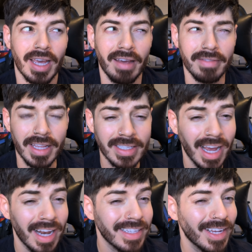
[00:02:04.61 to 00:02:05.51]
If this
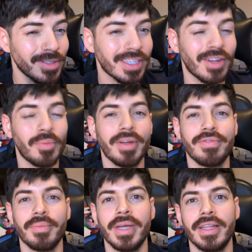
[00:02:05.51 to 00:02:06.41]
kind of sounds a little bit
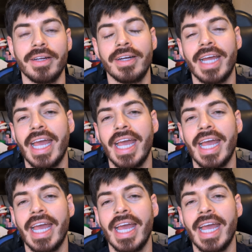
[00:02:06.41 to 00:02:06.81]
familiar,